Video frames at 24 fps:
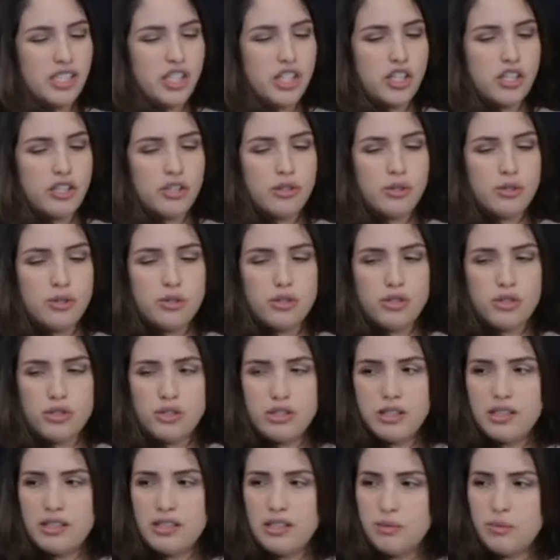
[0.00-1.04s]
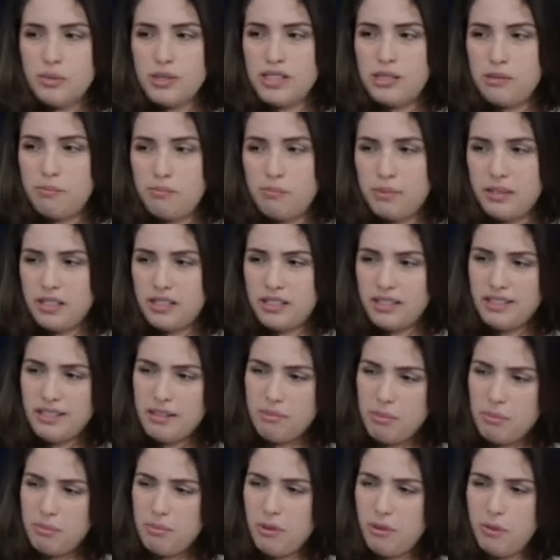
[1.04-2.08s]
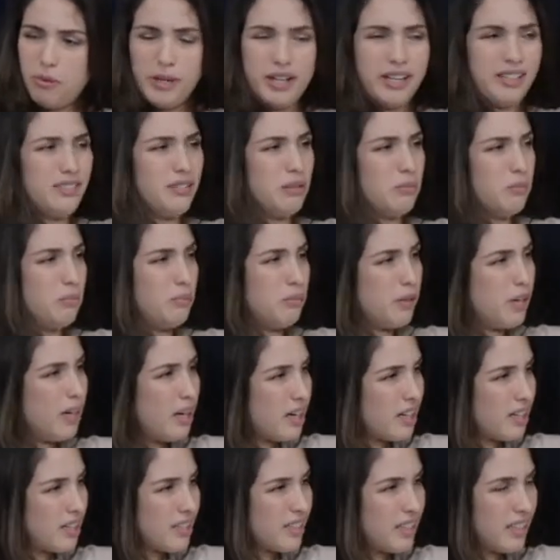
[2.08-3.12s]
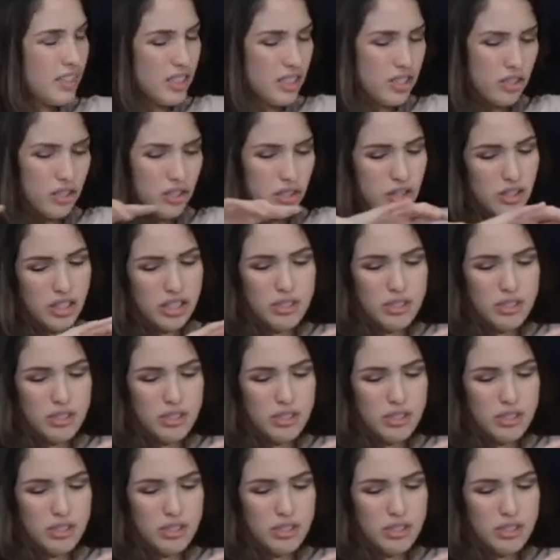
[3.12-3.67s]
huge and there was a bar and the people were at the bar and mm-hmm.